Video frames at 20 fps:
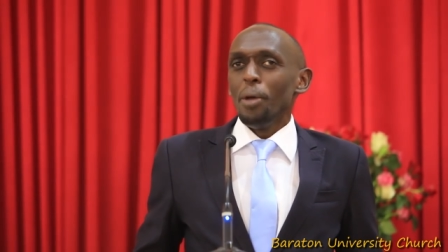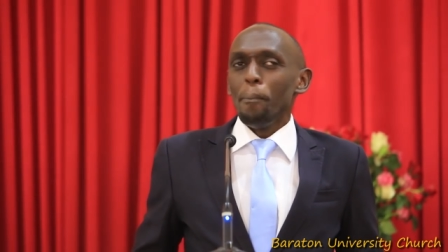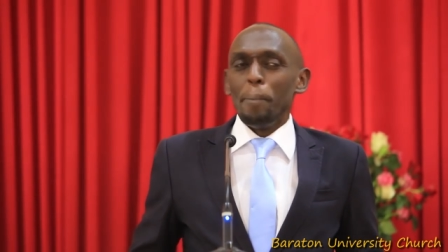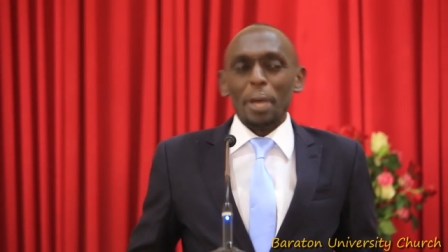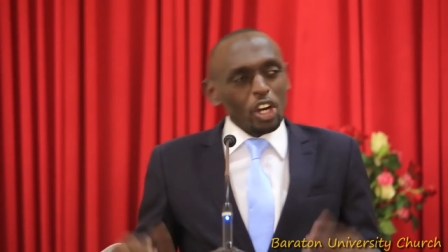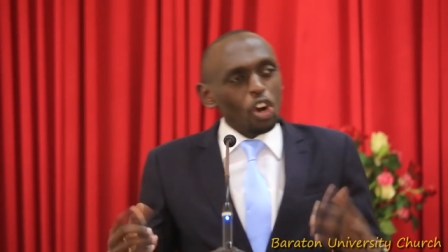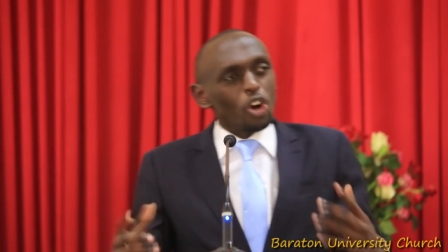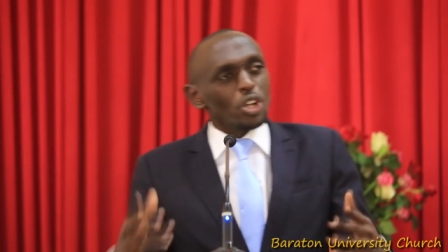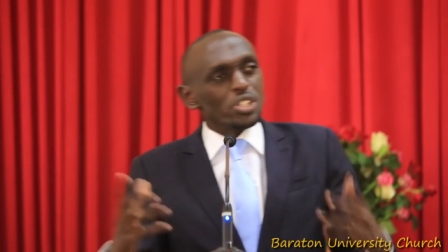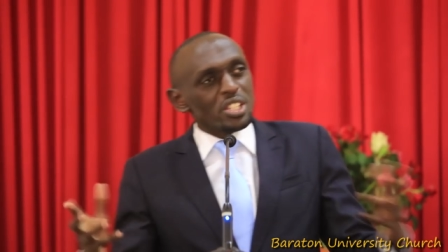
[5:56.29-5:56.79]

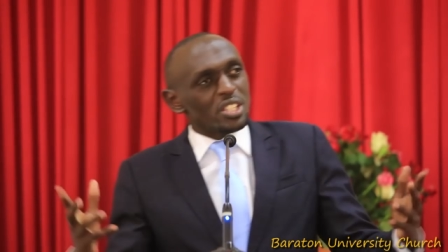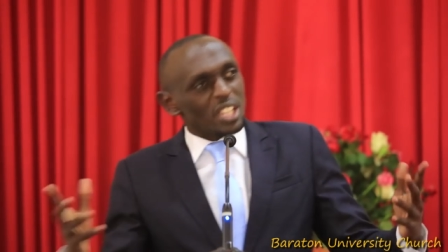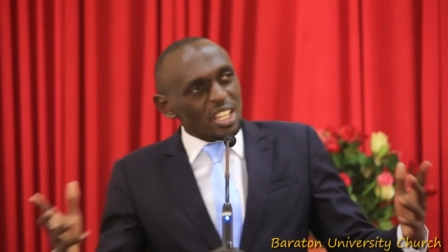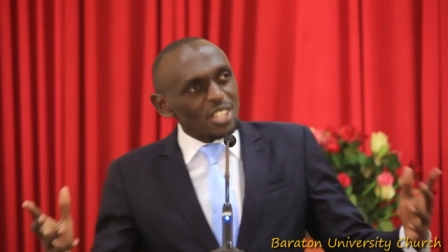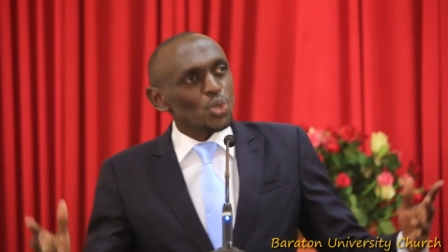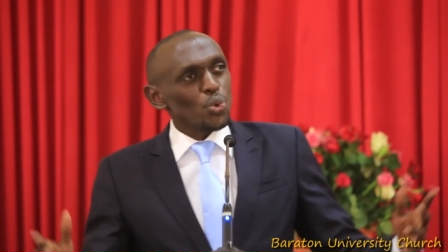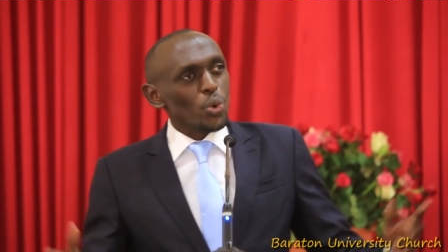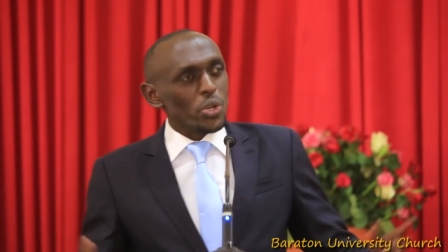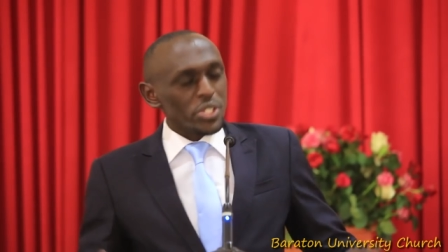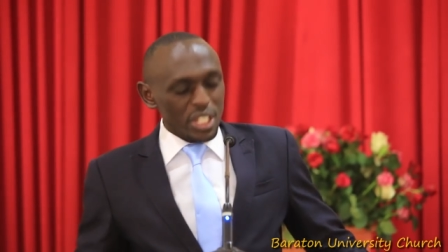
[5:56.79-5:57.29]
Because
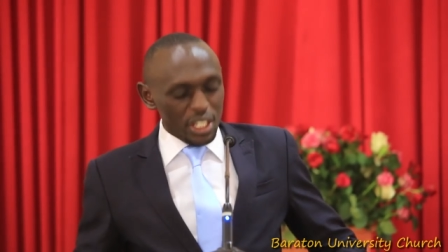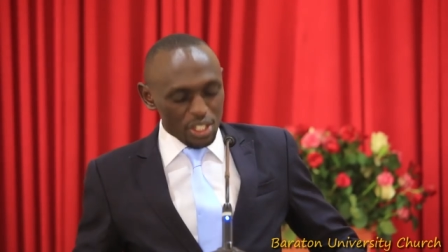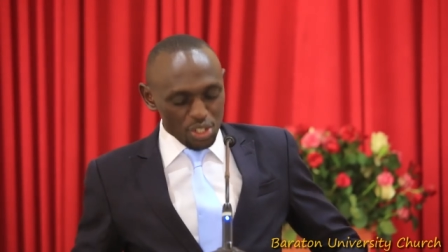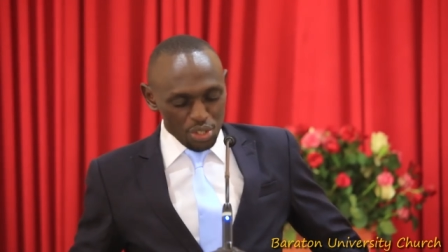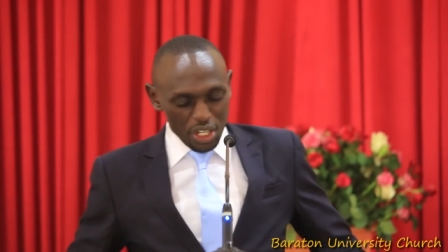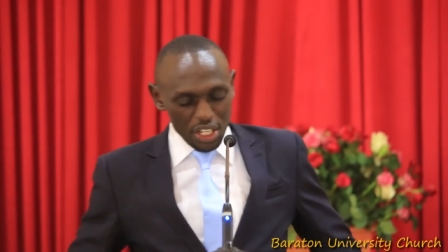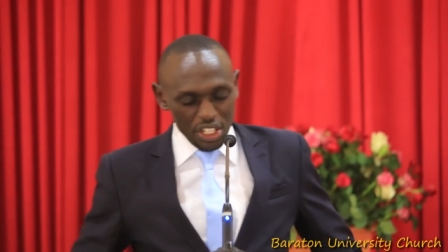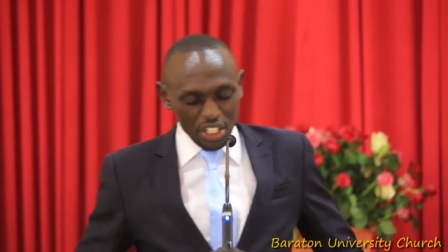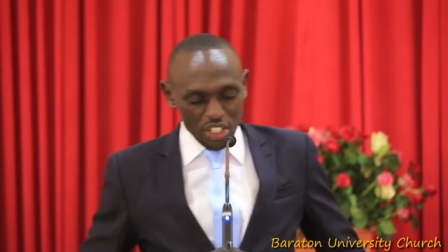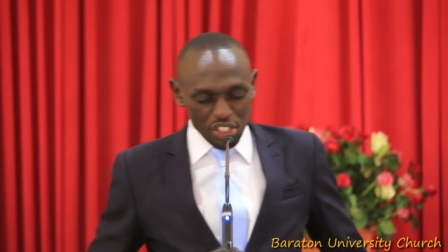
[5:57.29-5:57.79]
this was the
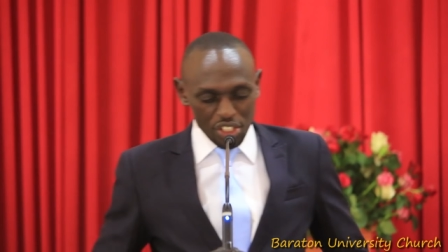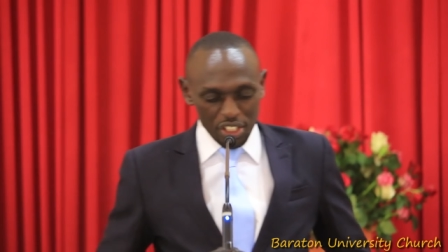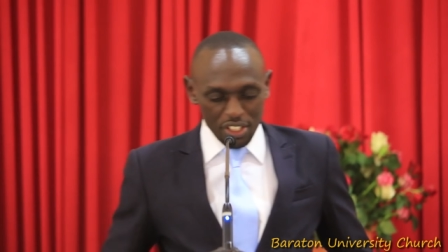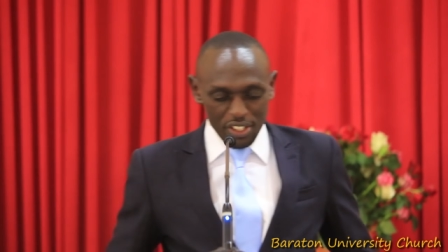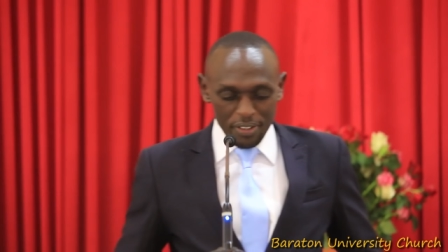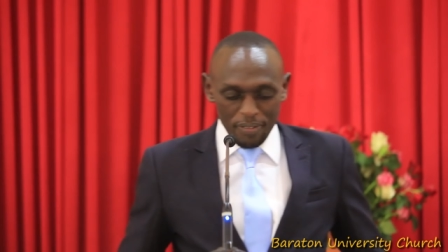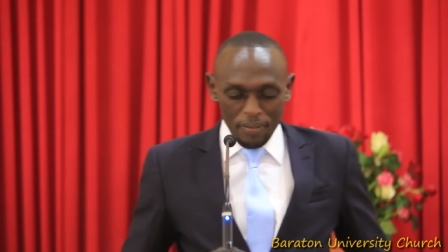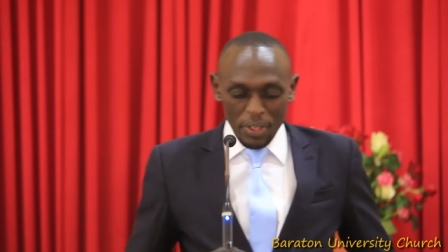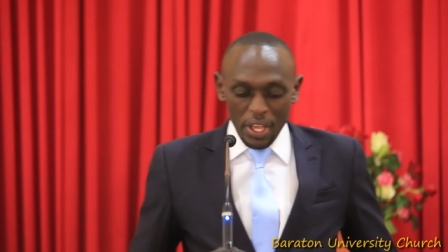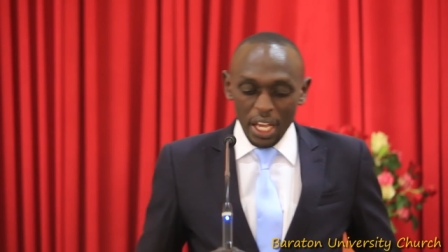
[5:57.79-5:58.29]

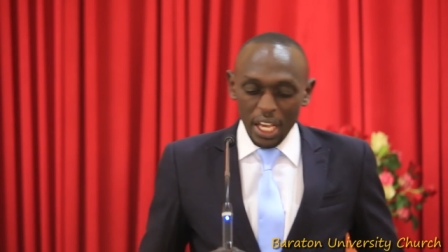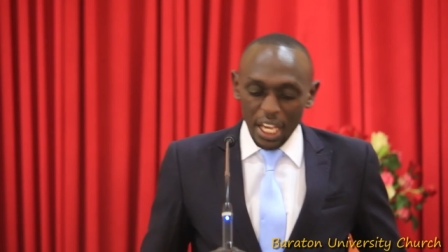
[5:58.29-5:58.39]
tradition.